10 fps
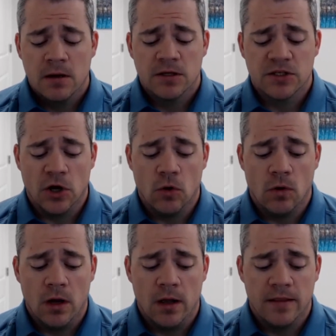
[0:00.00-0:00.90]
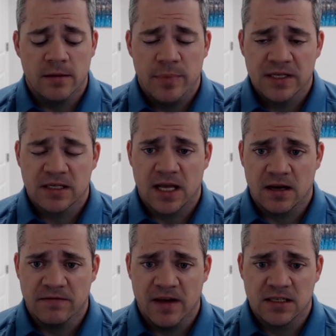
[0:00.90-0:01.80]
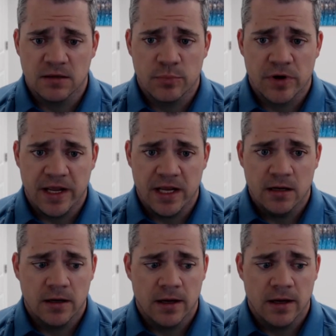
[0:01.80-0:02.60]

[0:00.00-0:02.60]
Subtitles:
So the business had invested pretty